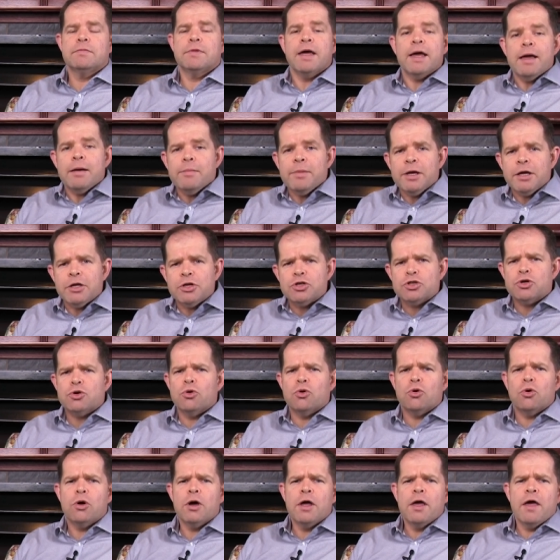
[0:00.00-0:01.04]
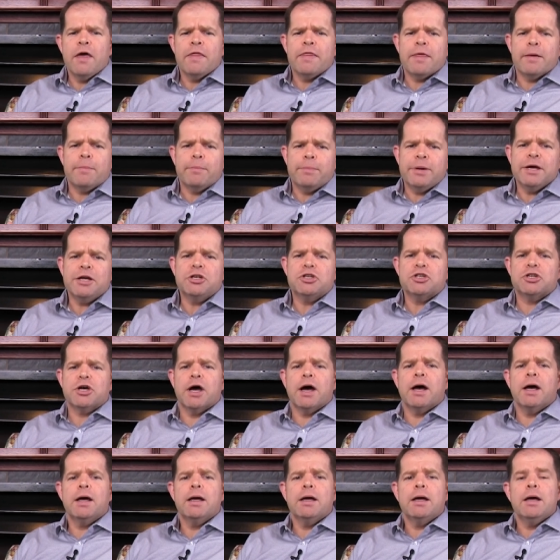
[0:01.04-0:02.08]
The image or the
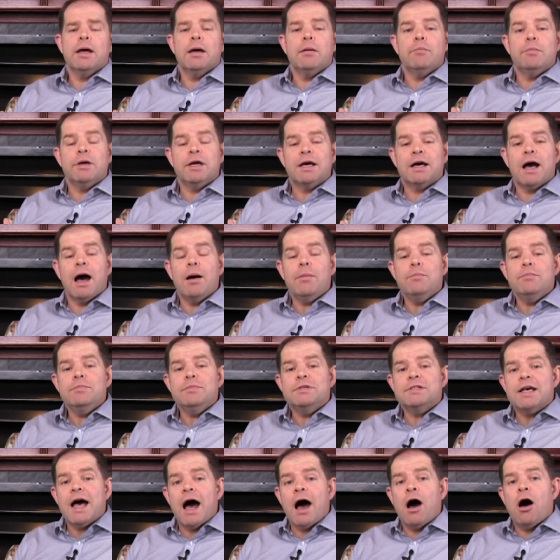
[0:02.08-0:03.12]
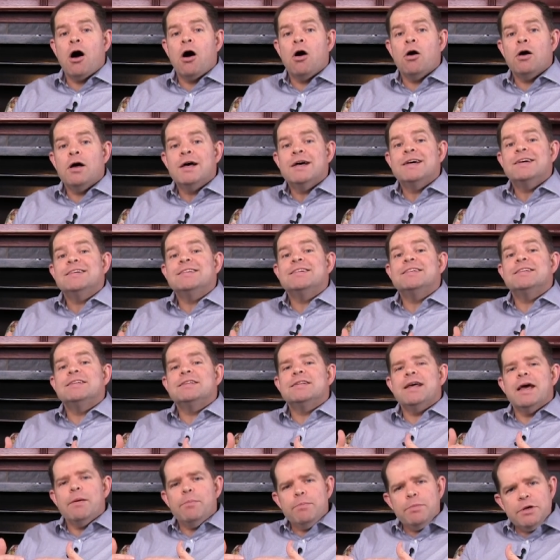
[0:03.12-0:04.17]
picture becomes our
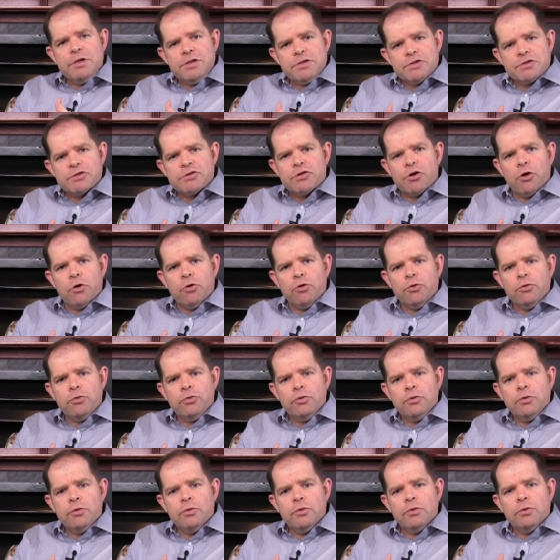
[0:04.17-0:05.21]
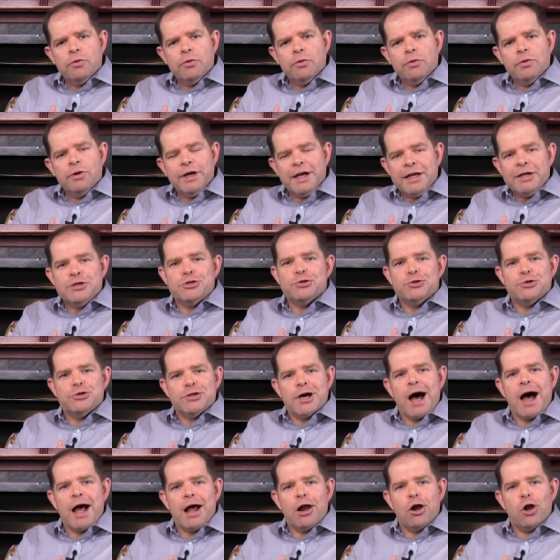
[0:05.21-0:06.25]
stepping stone into
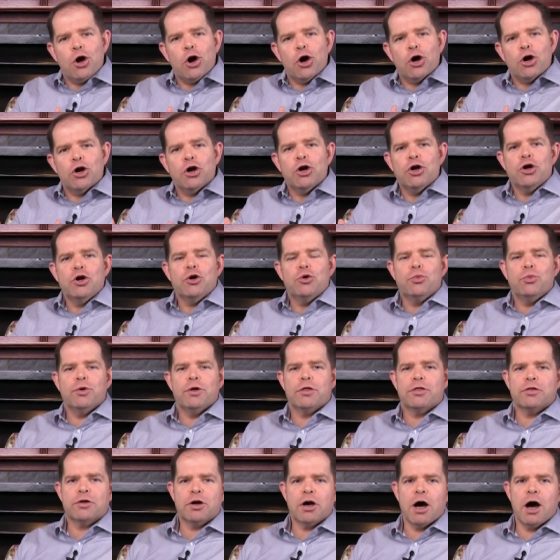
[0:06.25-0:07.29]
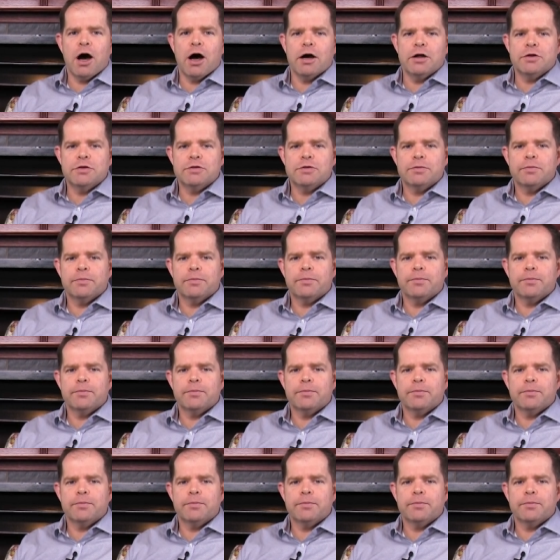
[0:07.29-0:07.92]
dialogue with God.